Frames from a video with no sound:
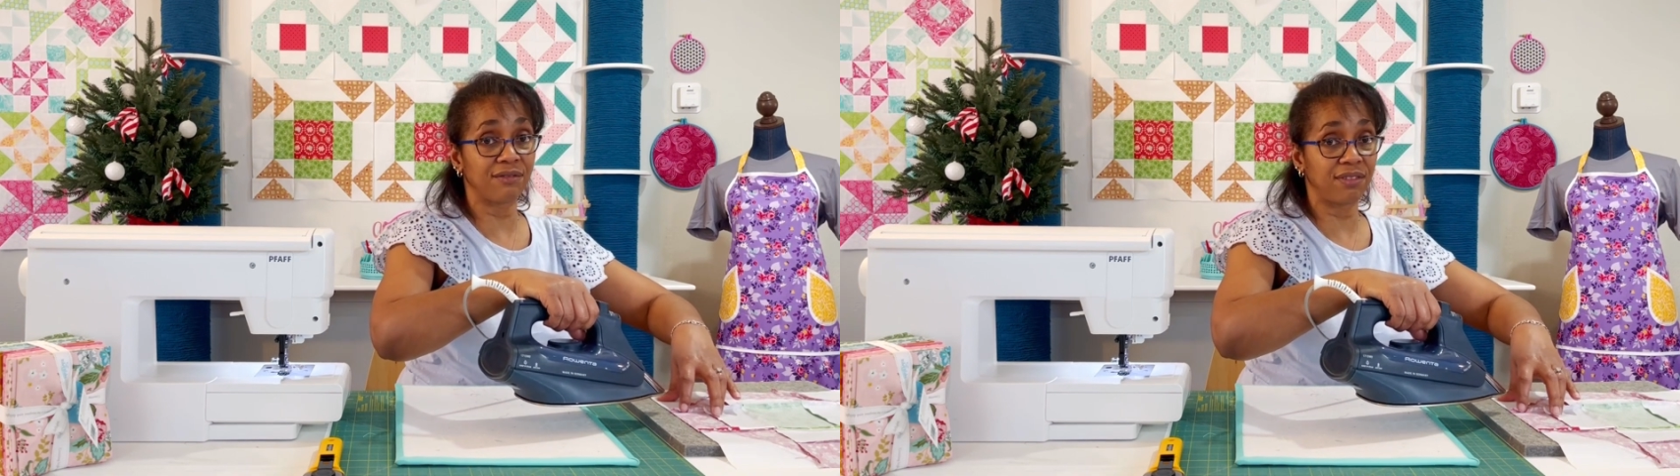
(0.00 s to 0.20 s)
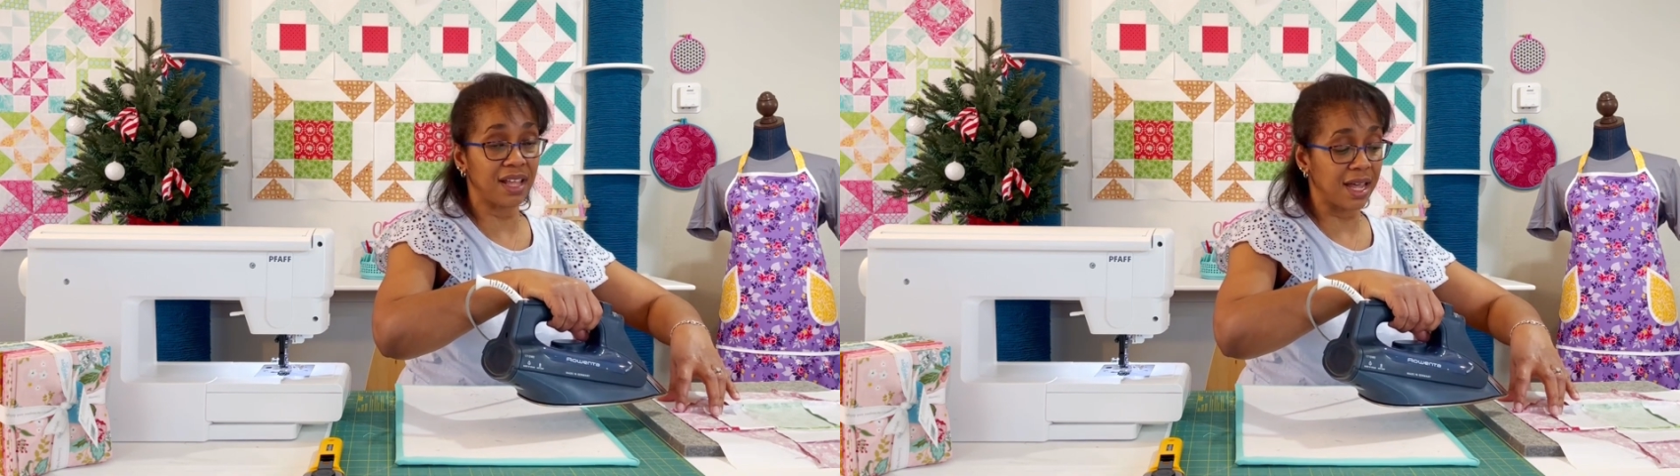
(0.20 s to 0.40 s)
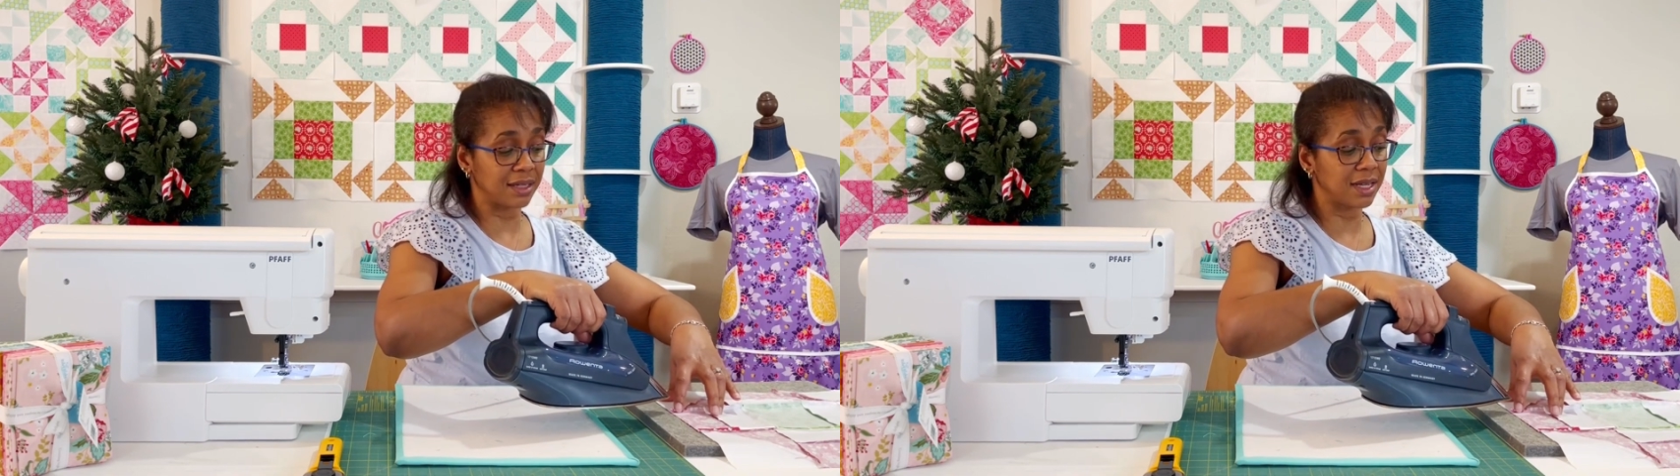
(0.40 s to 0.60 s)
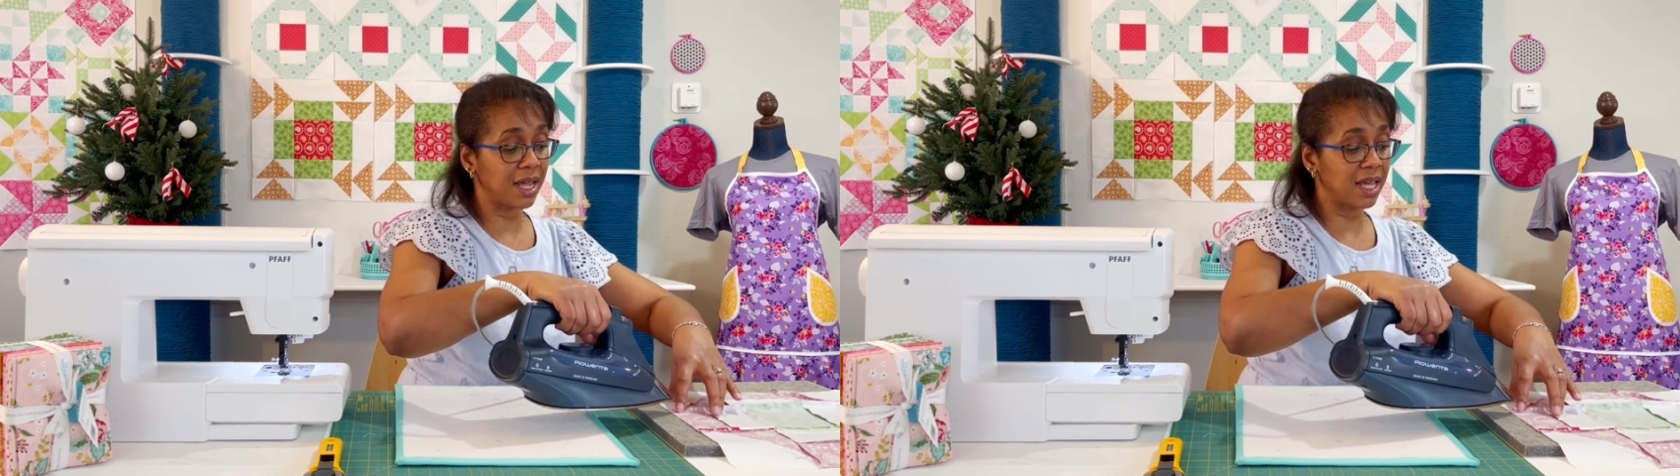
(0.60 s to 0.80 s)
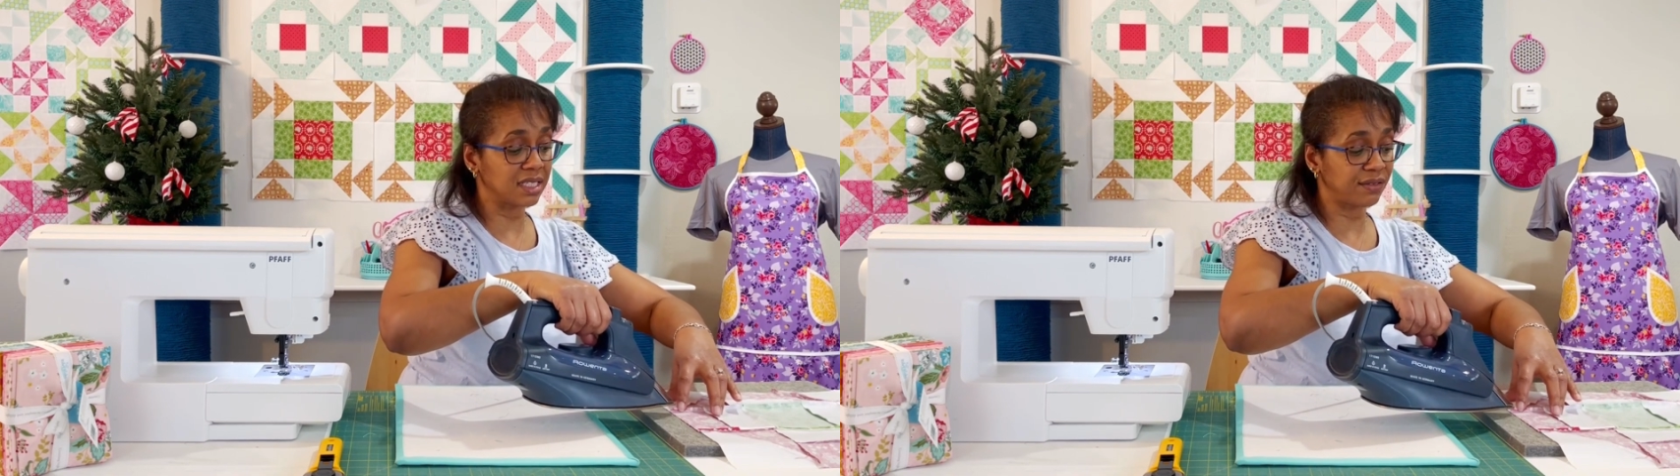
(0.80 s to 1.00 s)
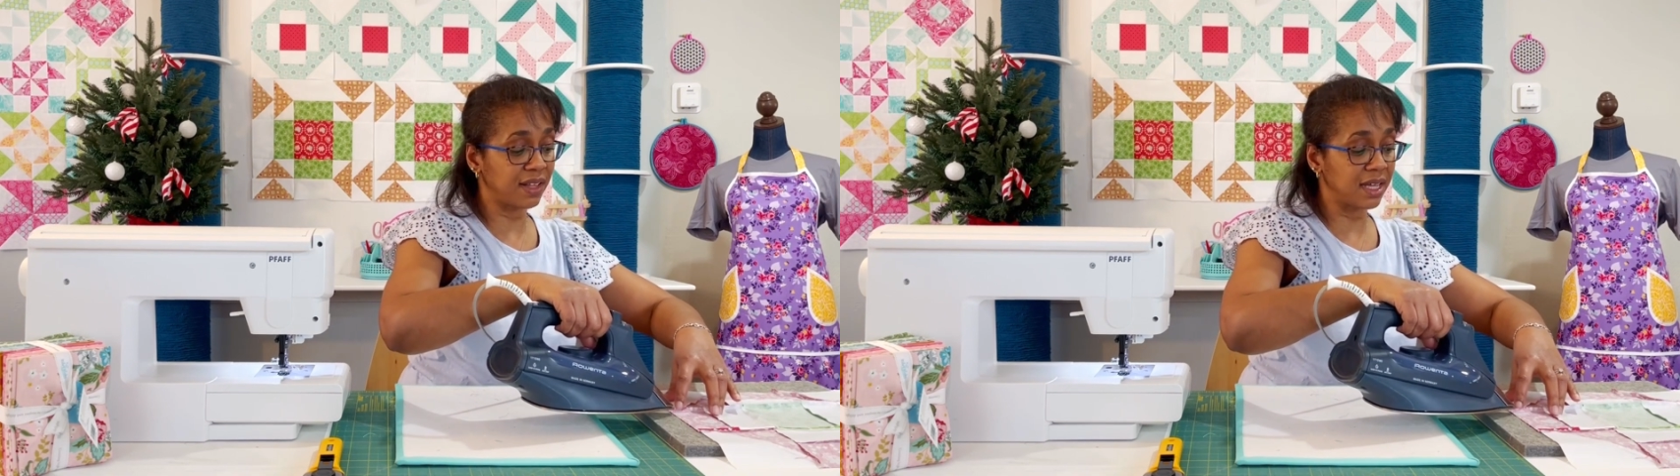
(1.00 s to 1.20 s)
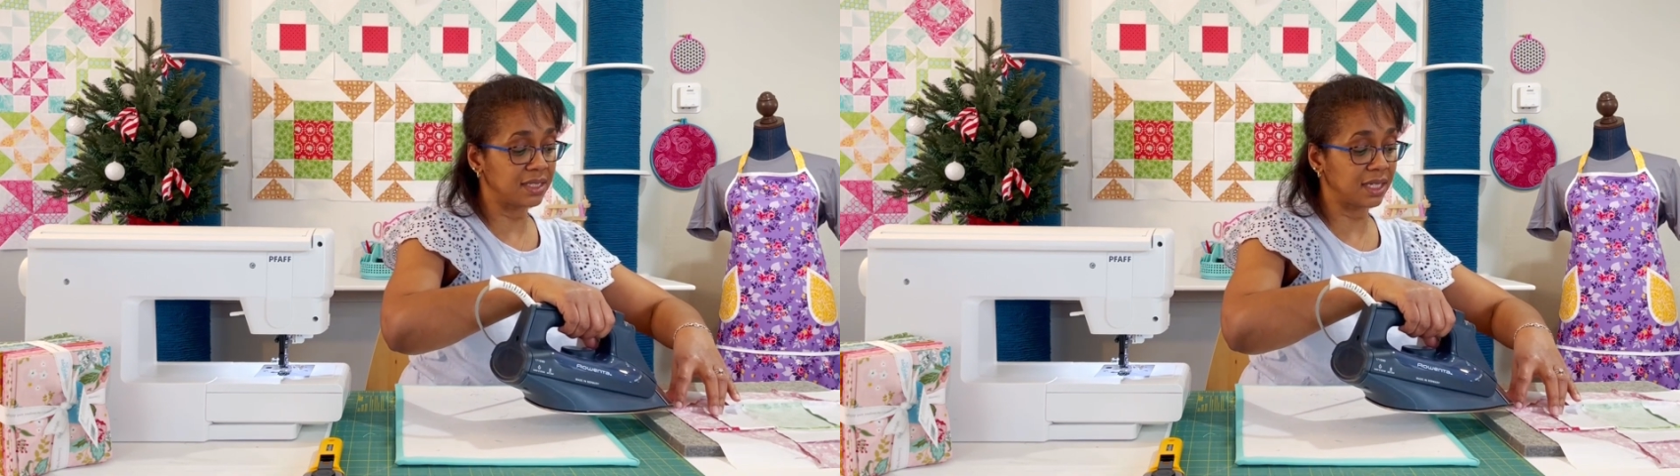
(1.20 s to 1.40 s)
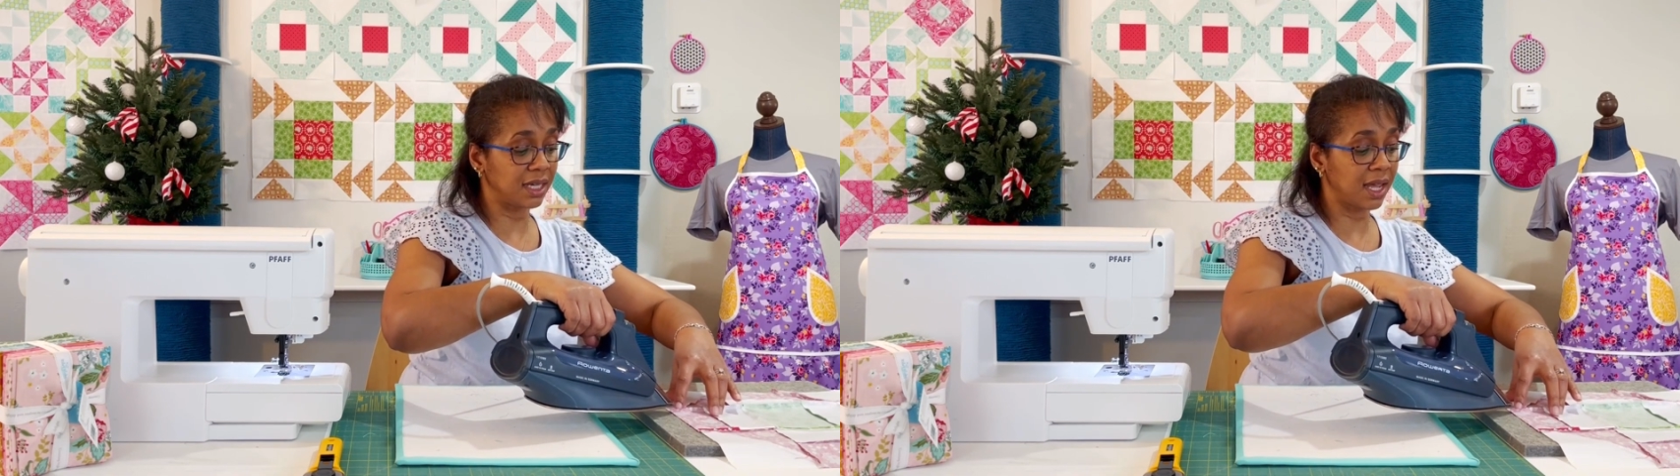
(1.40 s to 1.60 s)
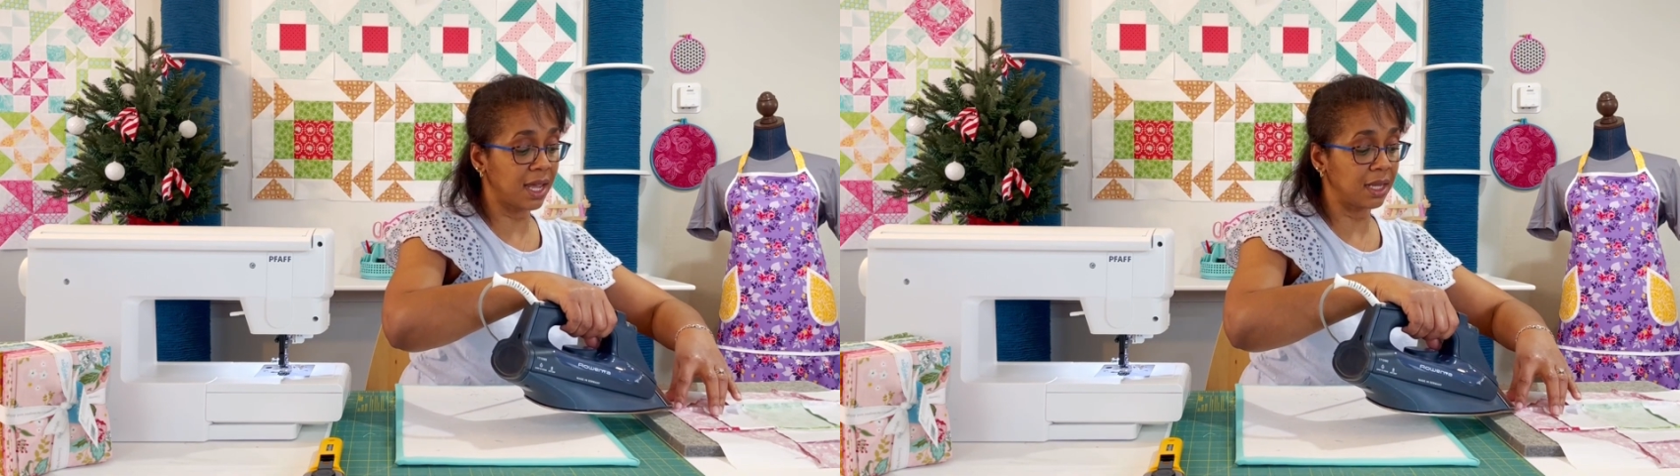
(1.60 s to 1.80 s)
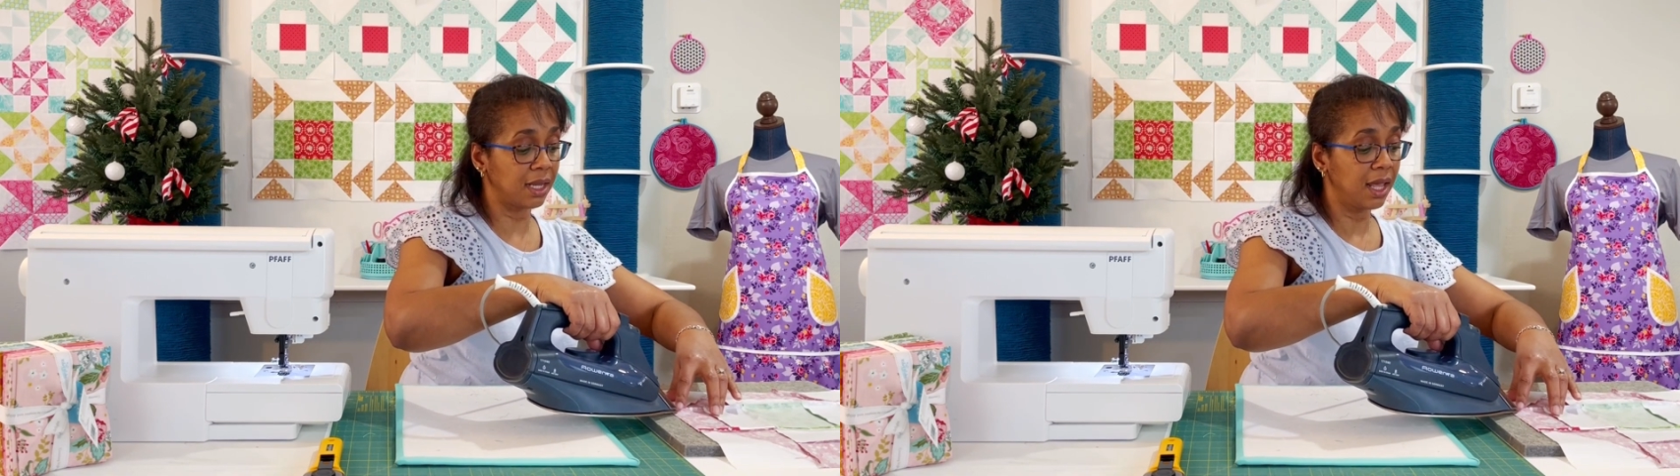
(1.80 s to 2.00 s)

flat as it can.